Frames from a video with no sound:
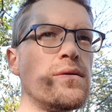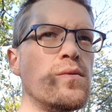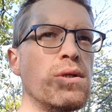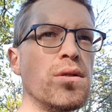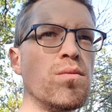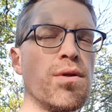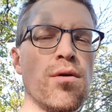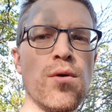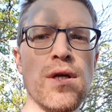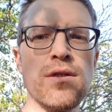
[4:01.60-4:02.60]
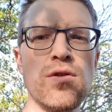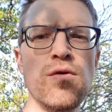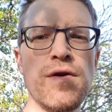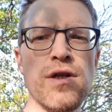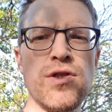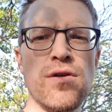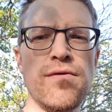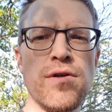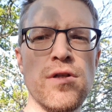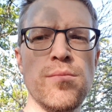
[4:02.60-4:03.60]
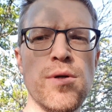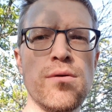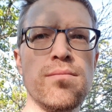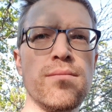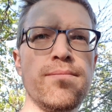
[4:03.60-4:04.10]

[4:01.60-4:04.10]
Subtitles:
well, without getting too philosophical about it,